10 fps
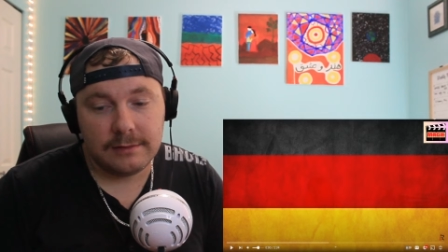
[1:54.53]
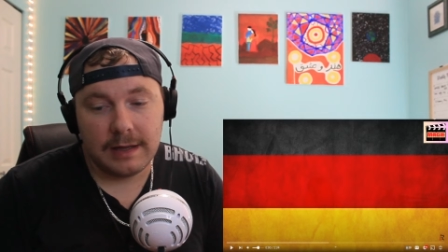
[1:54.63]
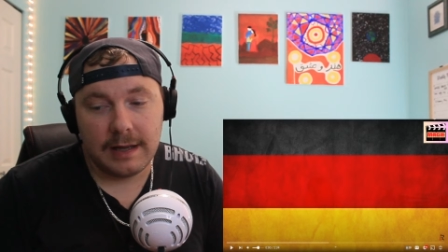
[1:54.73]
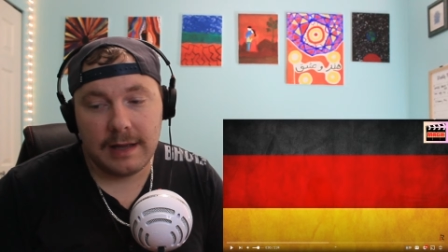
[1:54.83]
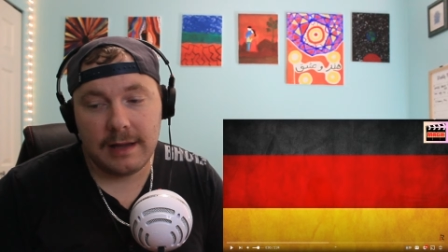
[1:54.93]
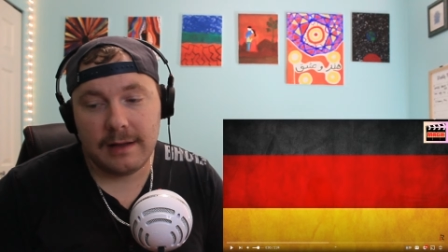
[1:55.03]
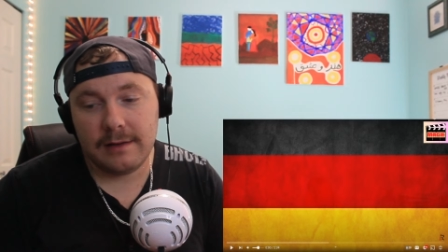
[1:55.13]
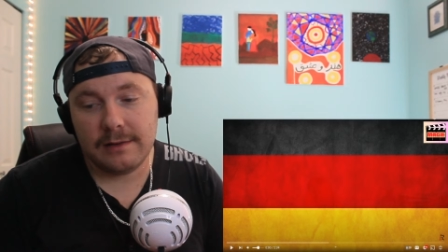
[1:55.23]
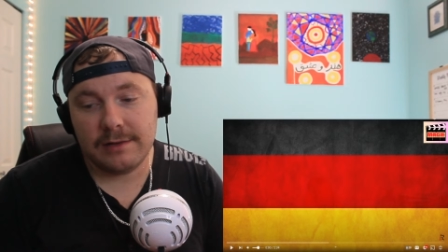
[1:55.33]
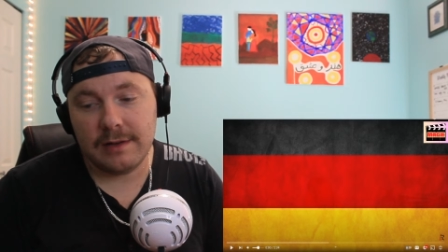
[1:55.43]

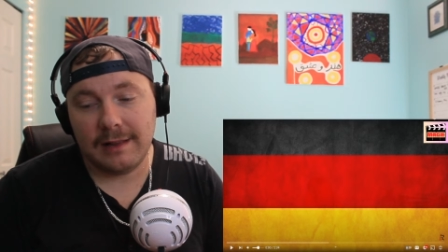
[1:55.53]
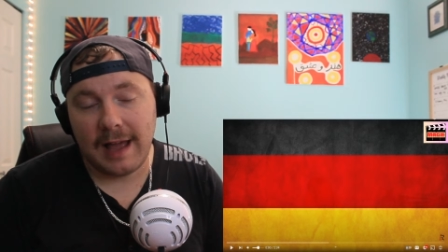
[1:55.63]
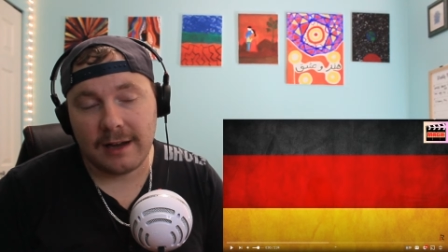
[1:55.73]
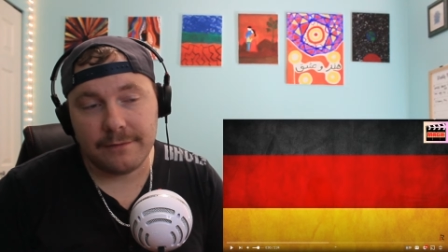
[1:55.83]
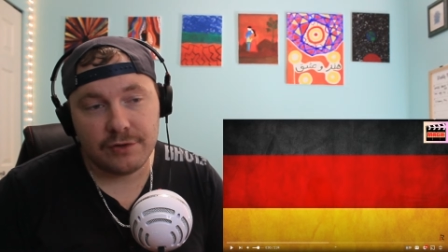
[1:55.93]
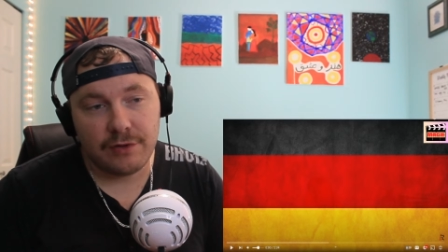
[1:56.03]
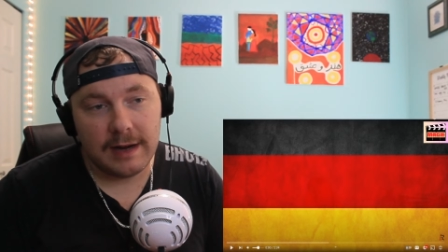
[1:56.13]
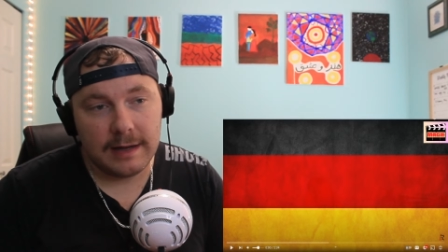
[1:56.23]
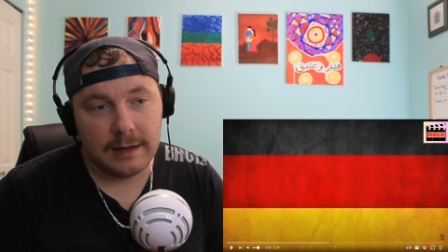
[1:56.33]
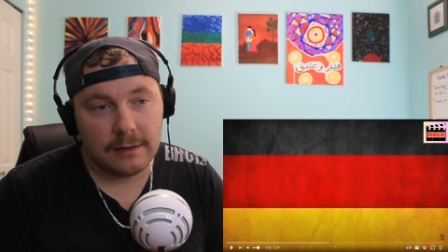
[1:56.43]
and lack of
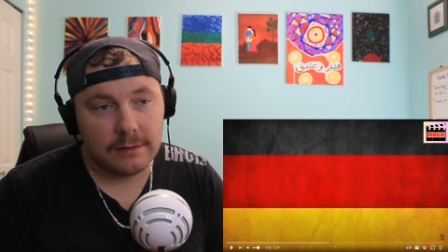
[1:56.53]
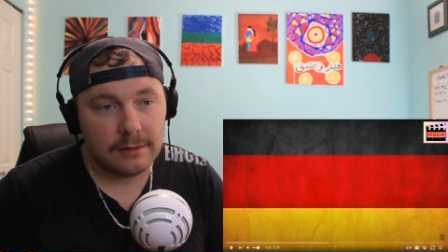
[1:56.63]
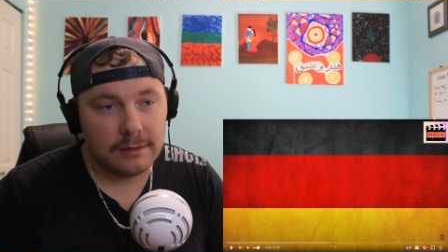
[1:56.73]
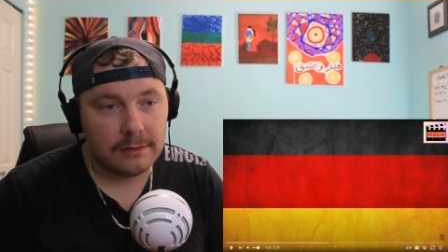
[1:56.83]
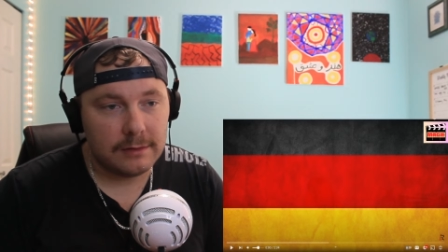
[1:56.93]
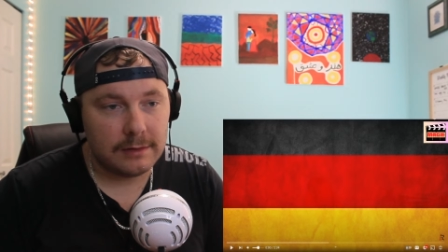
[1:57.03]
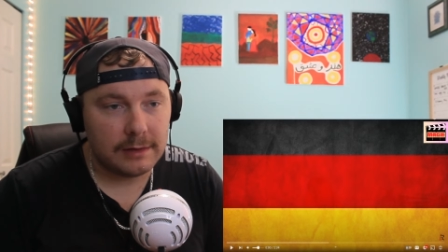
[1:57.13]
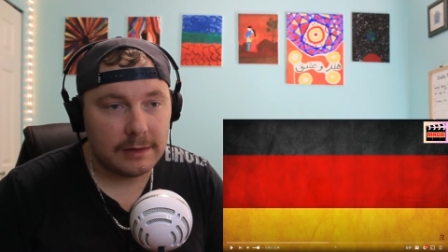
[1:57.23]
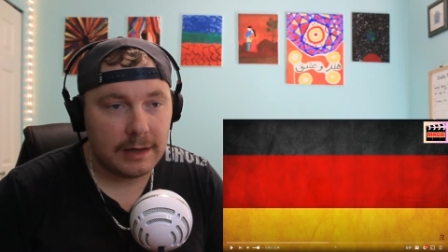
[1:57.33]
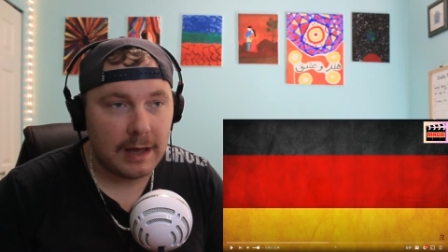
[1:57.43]
training,
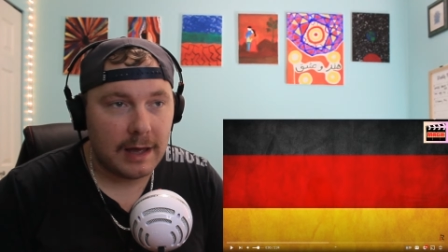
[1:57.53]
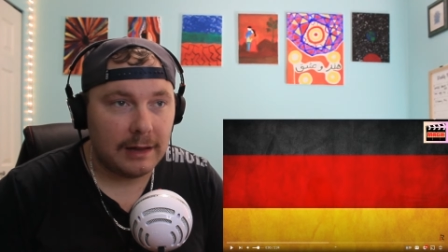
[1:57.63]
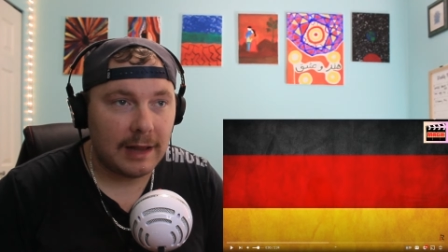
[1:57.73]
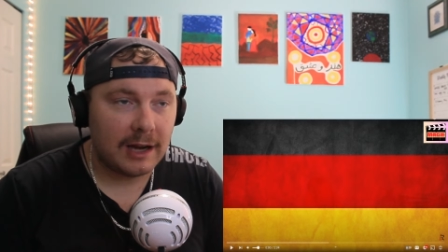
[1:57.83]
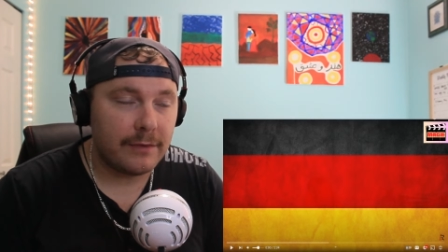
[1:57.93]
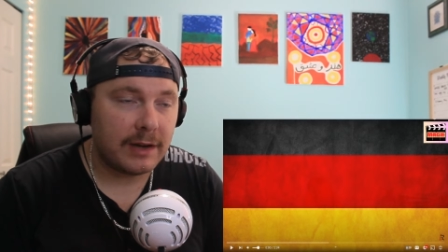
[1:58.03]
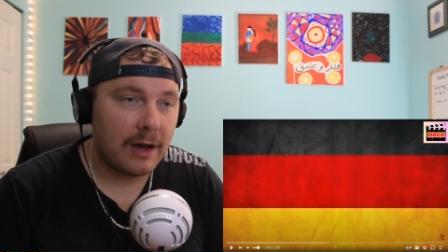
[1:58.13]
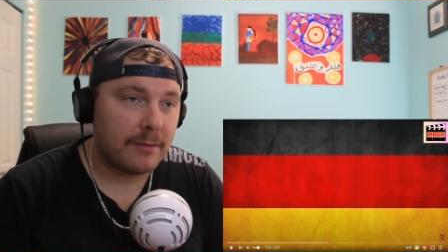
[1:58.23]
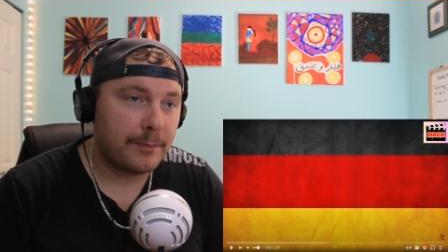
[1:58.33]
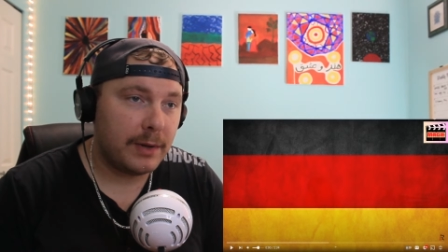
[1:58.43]
lack of
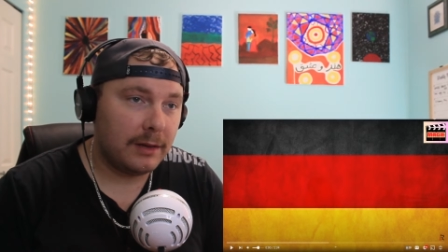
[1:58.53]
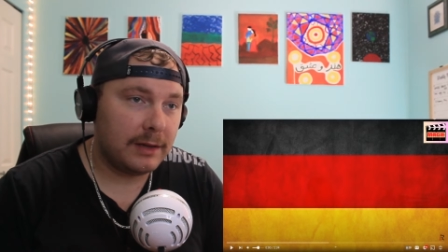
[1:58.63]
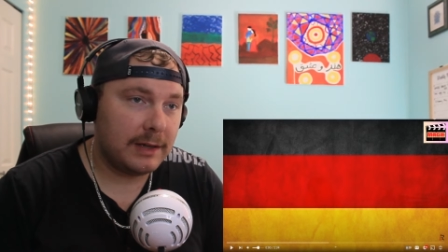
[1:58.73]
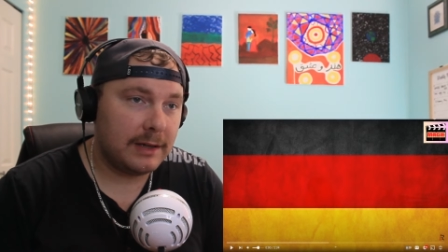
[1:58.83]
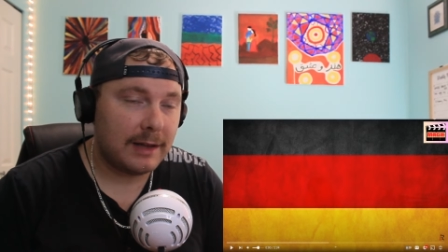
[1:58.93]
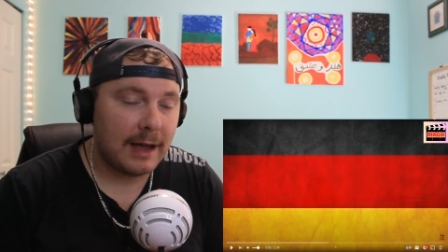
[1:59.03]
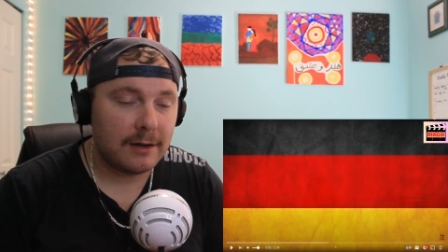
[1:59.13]
accountability, lack of